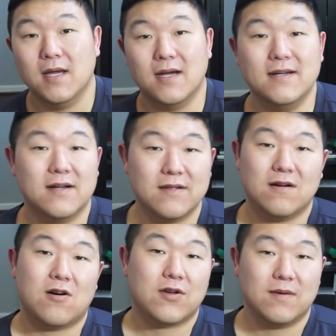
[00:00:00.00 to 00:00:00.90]

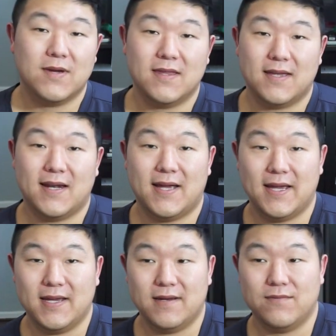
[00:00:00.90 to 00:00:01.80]
Another argument that
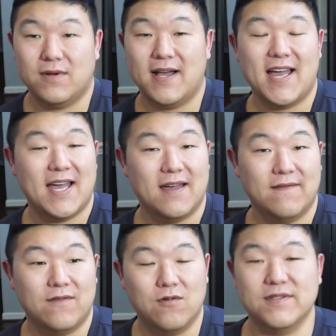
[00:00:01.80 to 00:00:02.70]
I will
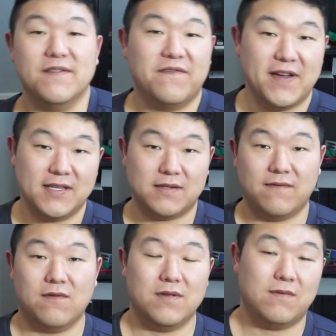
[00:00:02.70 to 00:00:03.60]
have, or defense
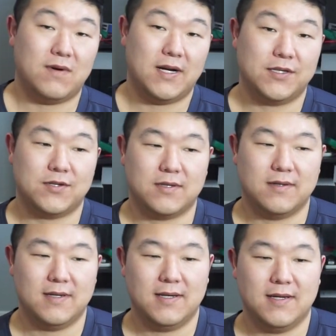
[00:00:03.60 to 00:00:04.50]
for the watch
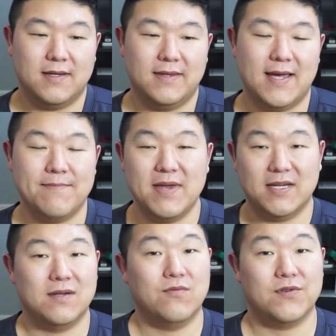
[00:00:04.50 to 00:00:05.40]
that
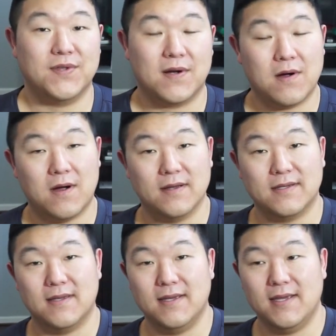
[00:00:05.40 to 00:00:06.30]
makes it worth the
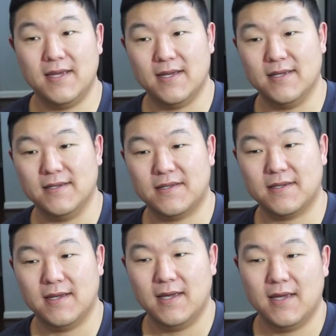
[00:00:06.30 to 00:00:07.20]
cost, is
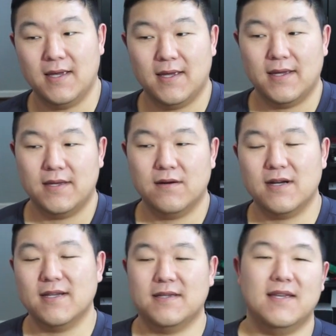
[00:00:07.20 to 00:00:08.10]
you're
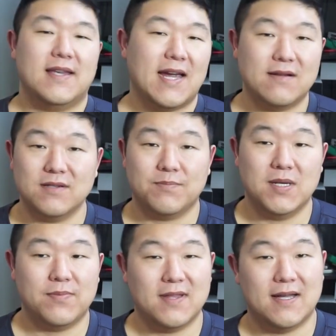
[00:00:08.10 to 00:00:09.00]
gonna see countless
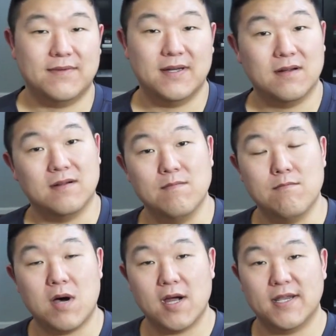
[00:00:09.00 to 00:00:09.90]
people out there
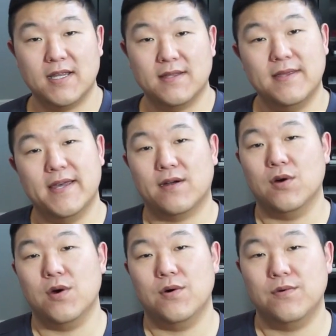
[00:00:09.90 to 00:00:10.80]
modding
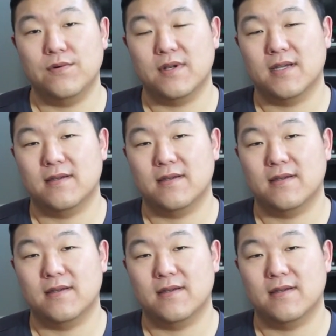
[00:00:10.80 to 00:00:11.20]
their own